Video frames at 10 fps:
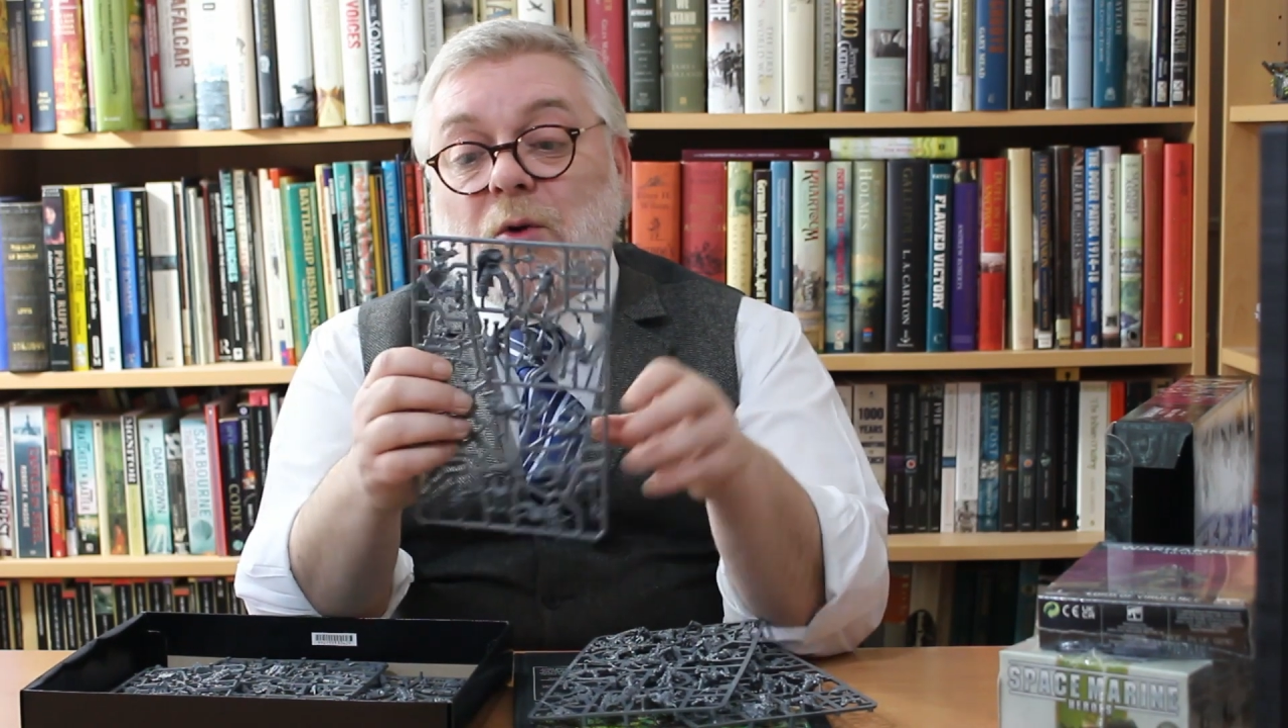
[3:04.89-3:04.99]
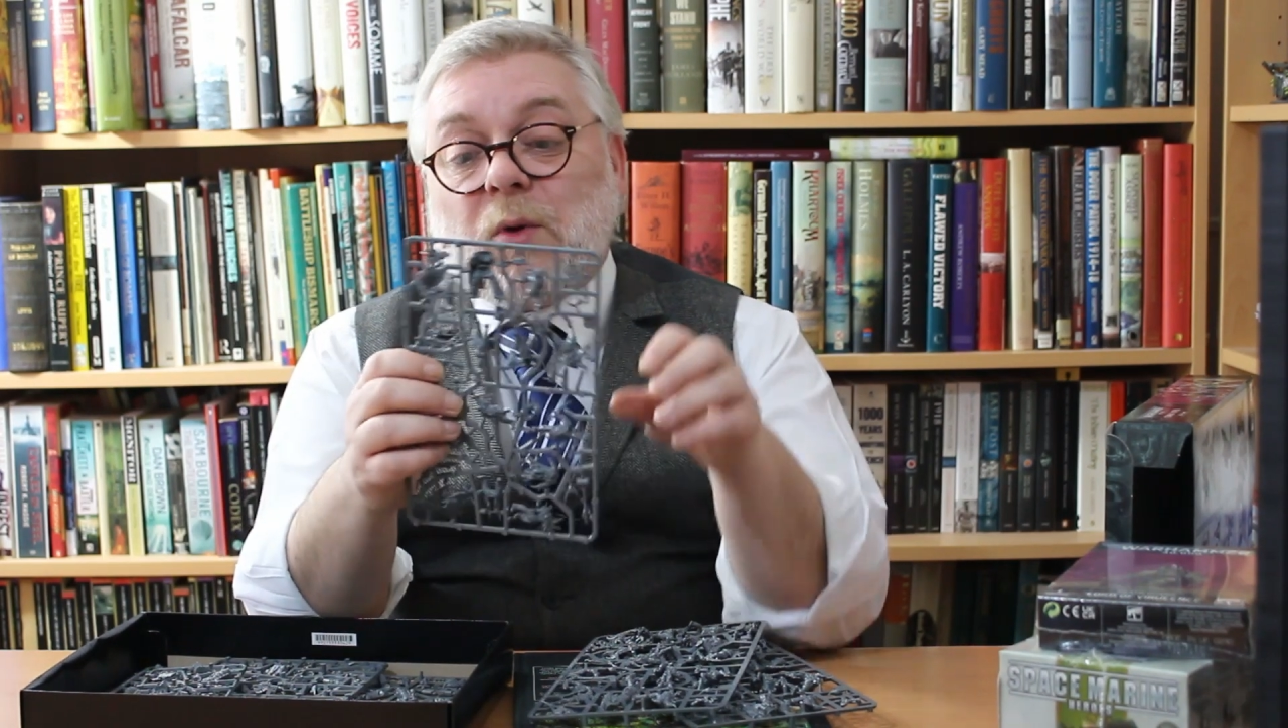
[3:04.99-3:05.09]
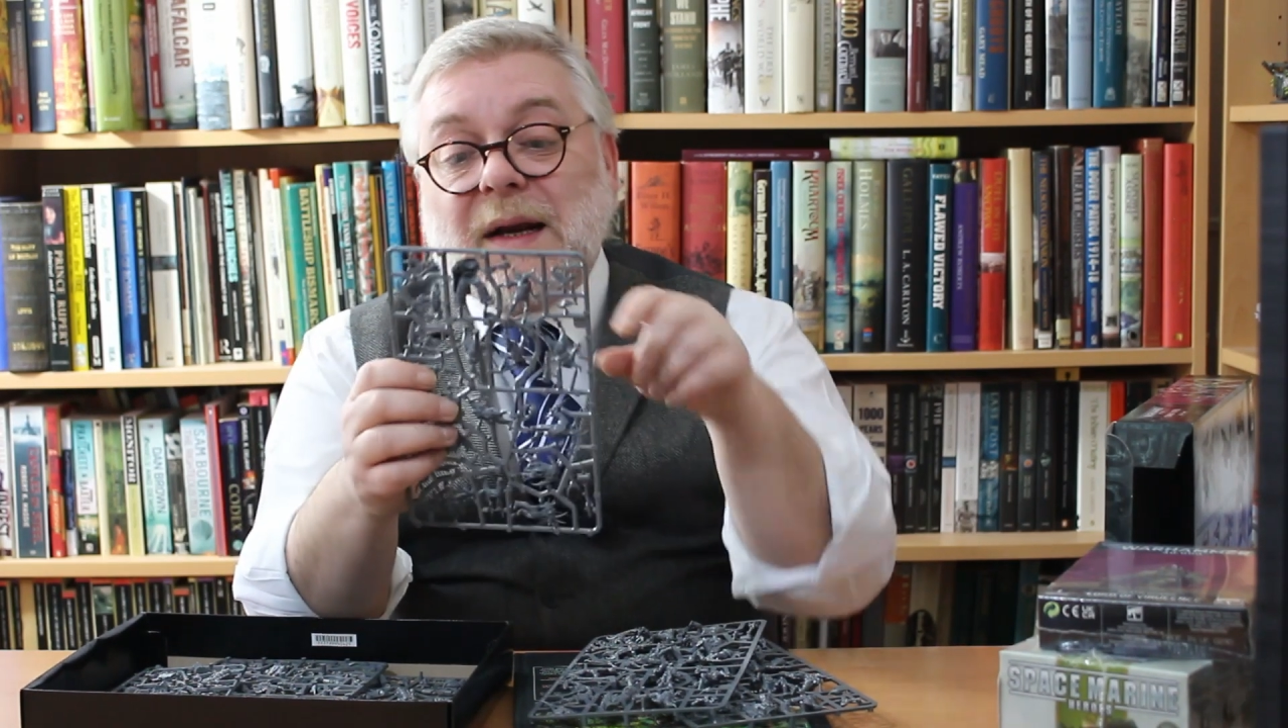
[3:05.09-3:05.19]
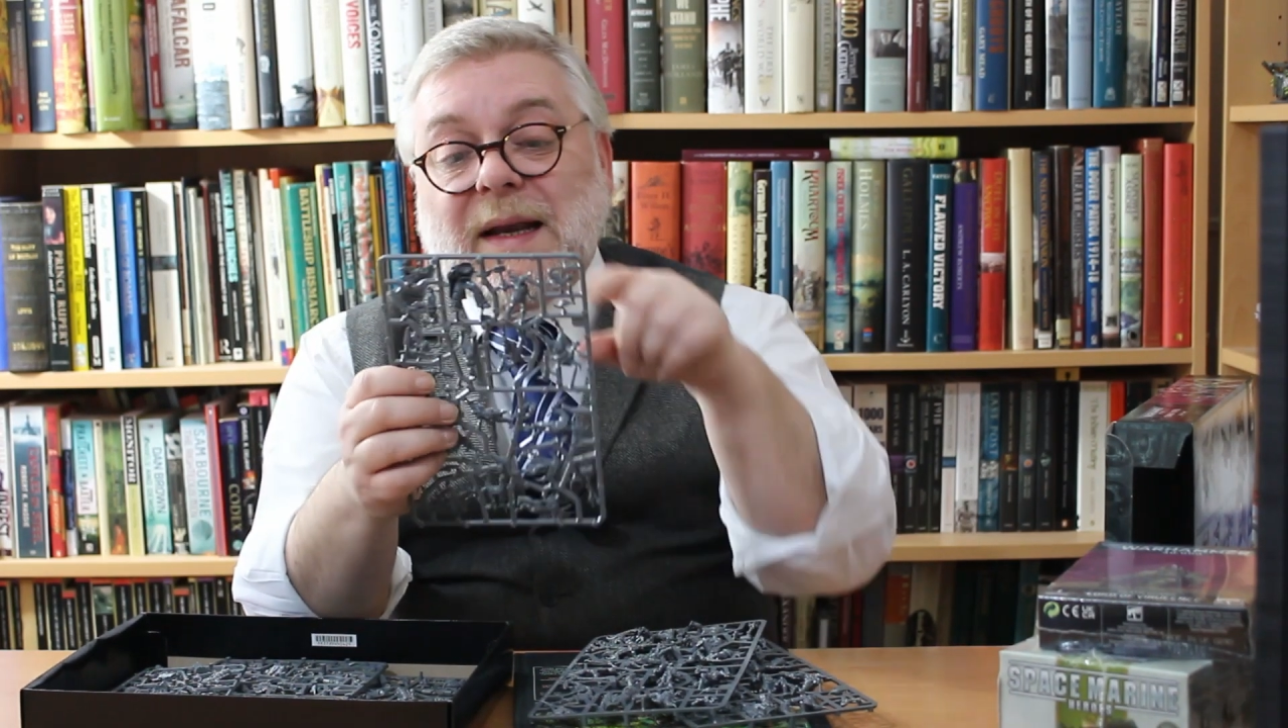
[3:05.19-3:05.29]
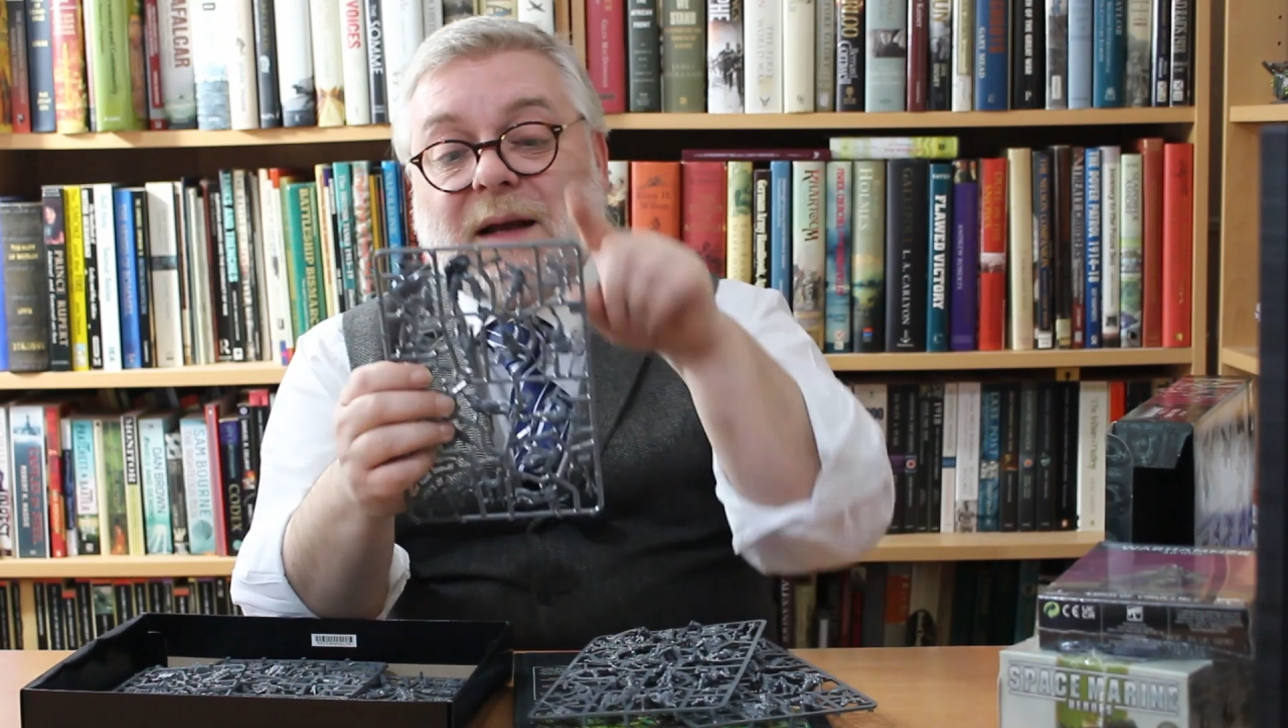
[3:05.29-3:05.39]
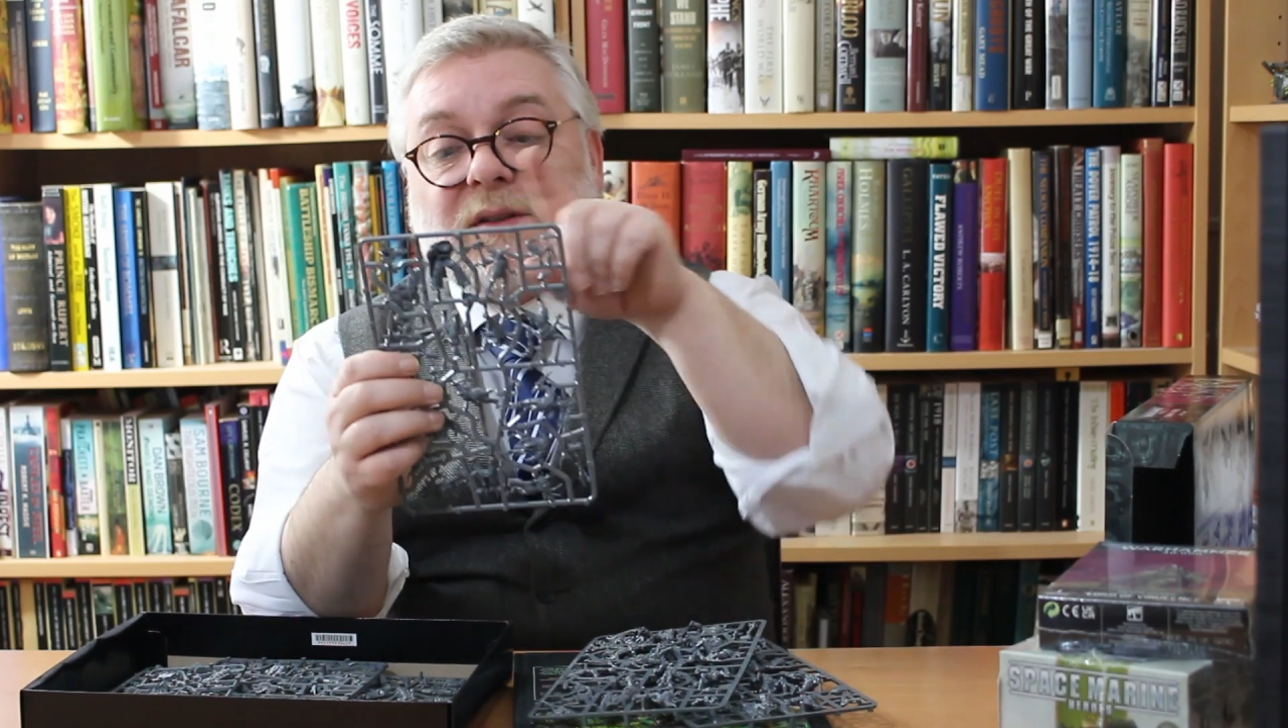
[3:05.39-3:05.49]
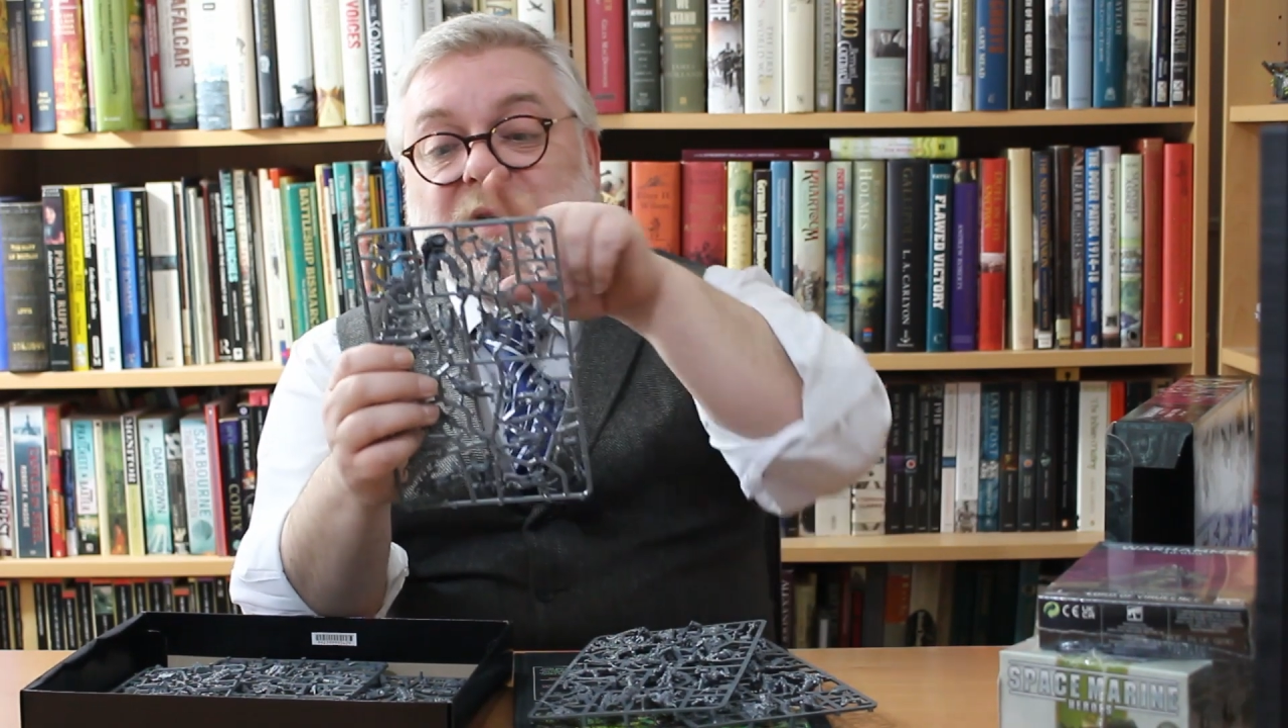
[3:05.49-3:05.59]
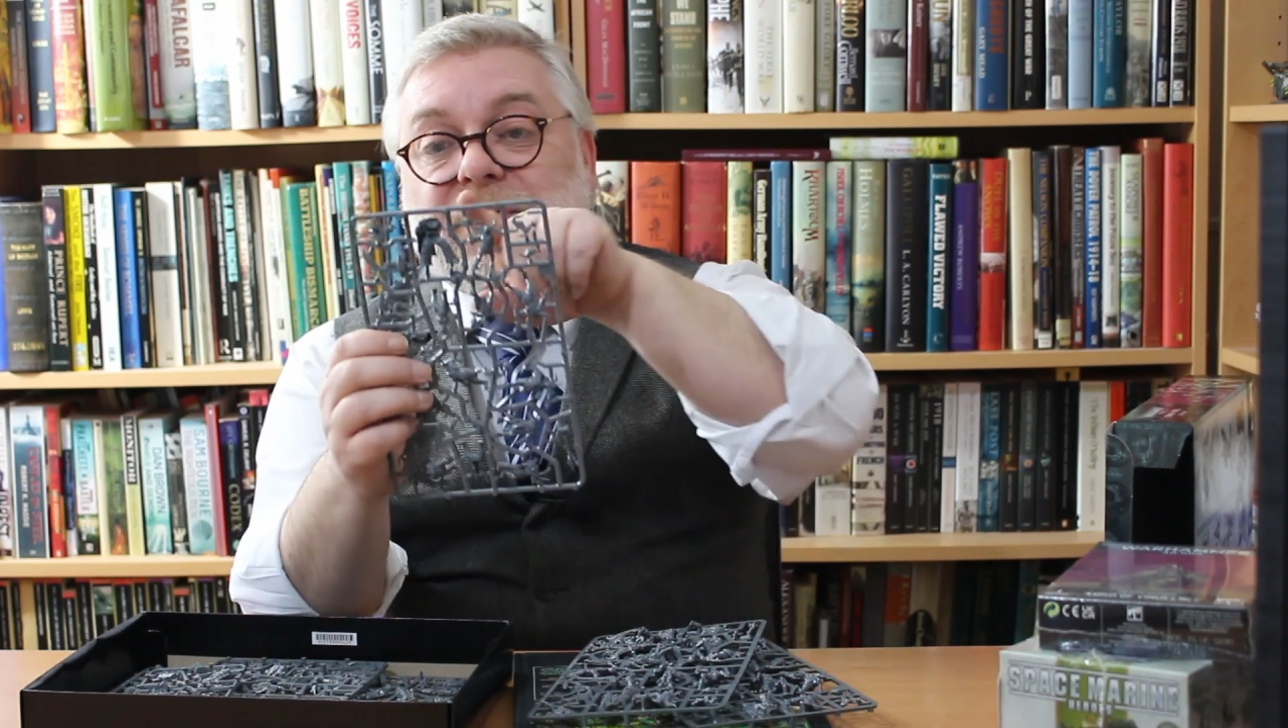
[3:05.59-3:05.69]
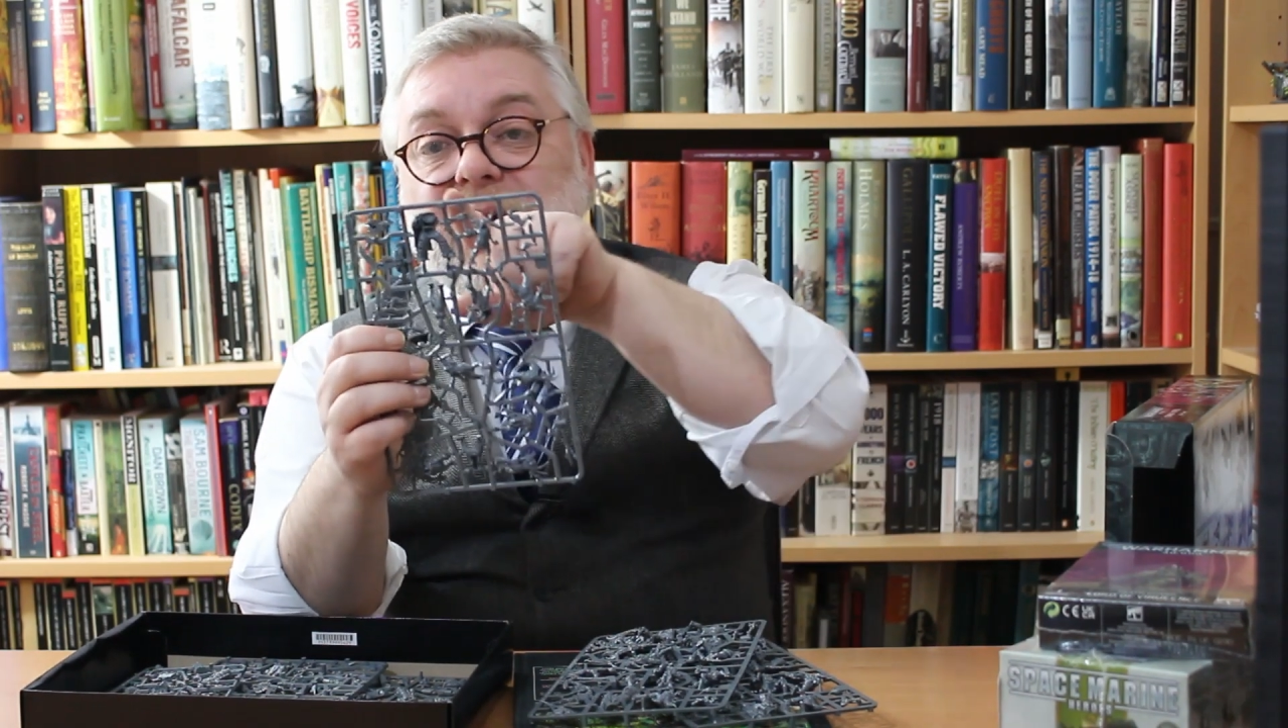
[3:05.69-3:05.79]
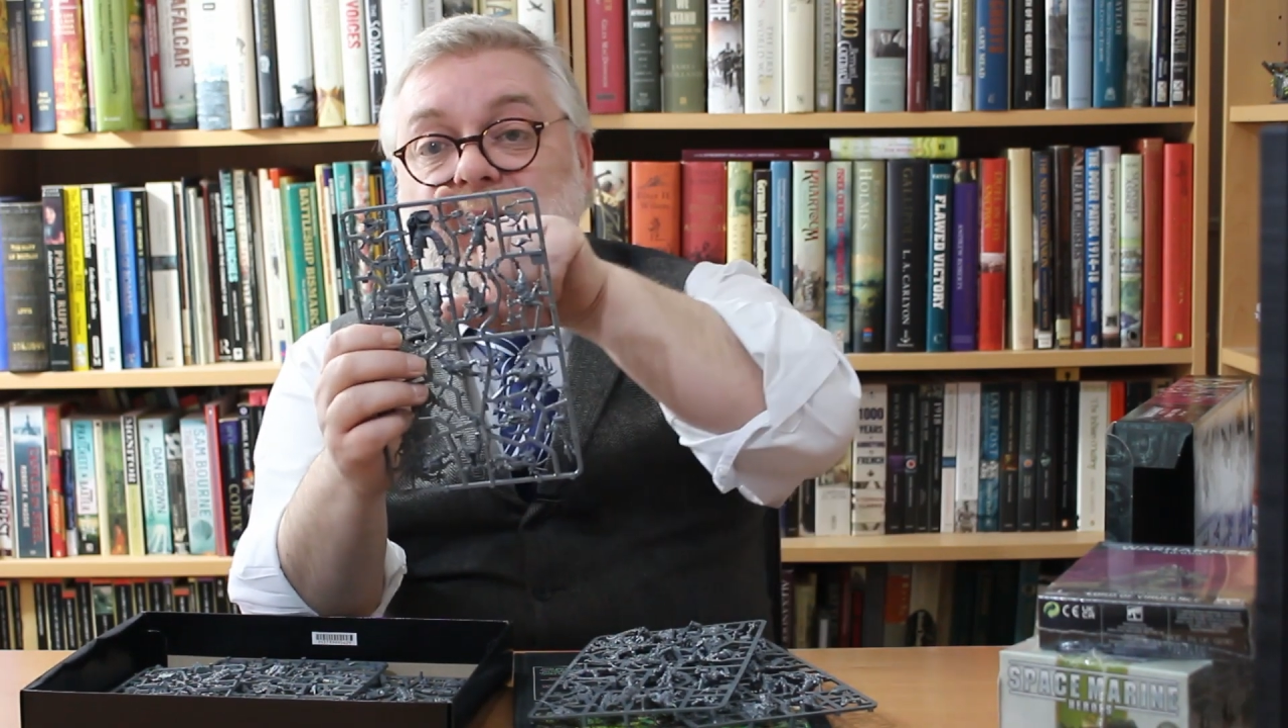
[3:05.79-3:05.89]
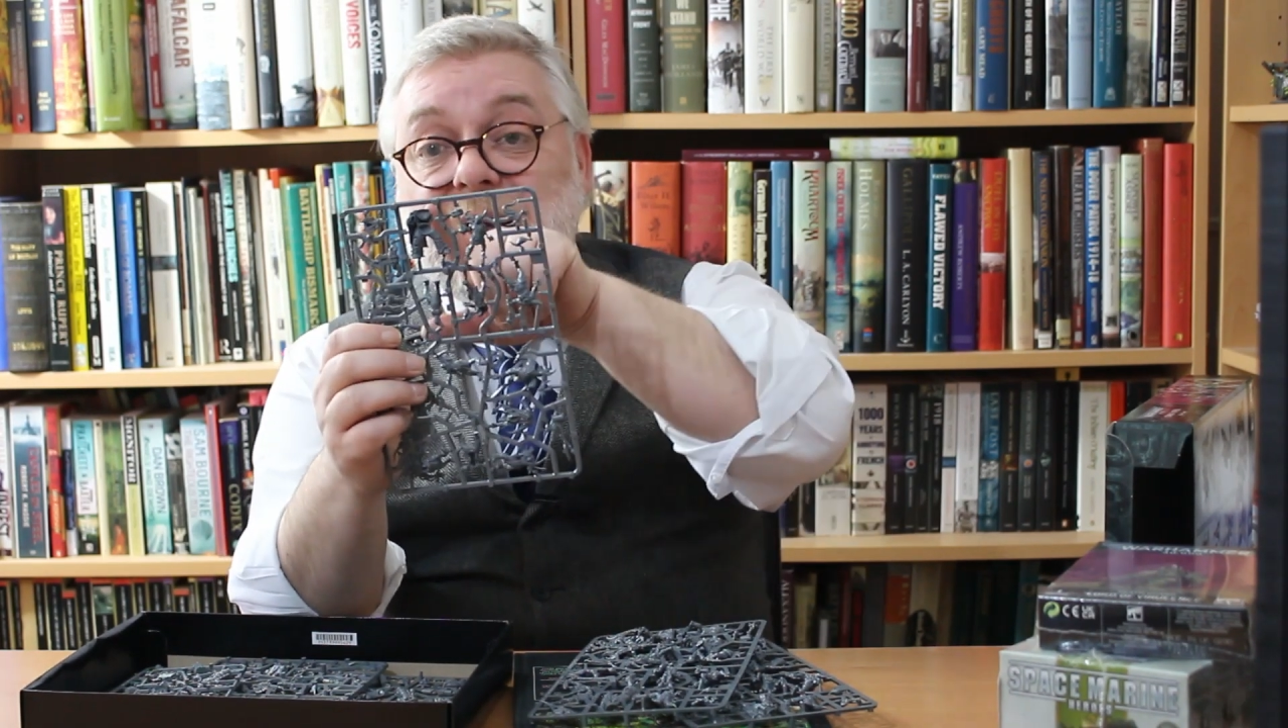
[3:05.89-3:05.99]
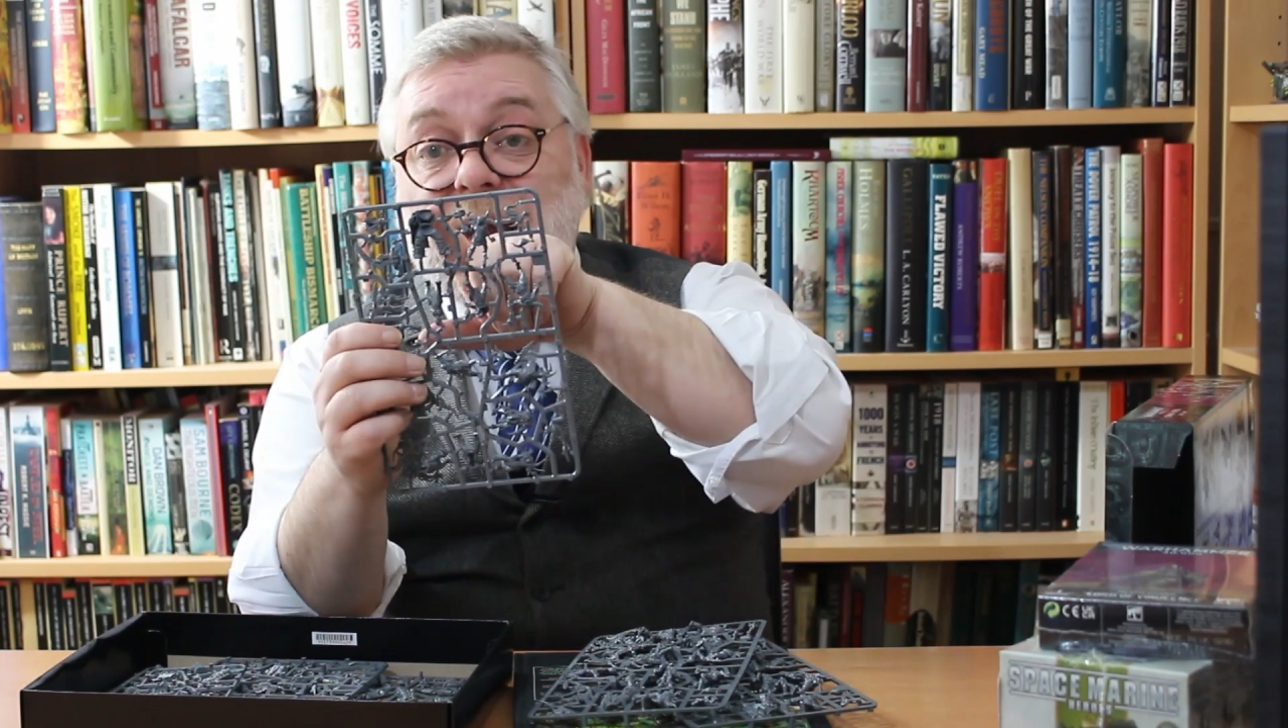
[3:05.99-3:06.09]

right down to the fact that